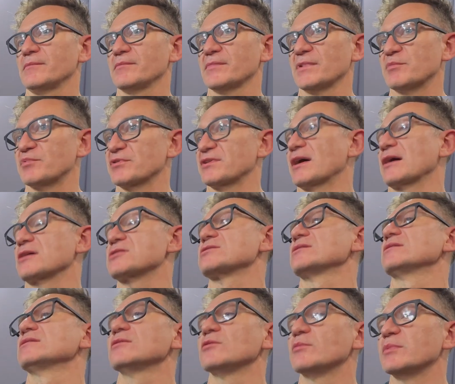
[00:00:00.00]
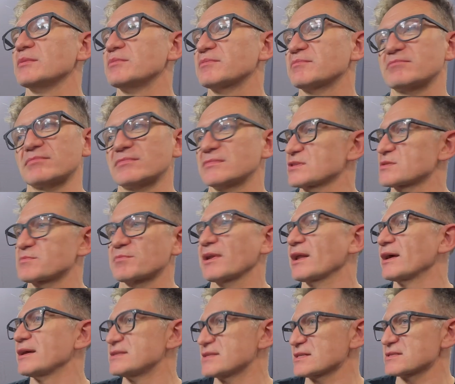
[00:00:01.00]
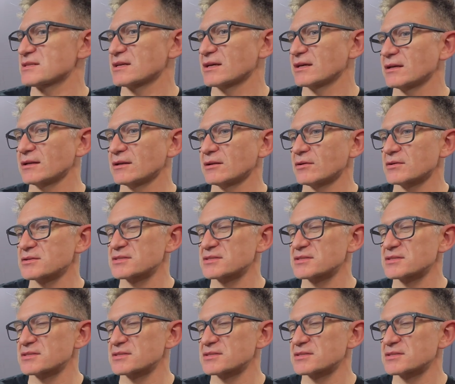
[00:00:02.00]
in production who'll be just play testing it a lot.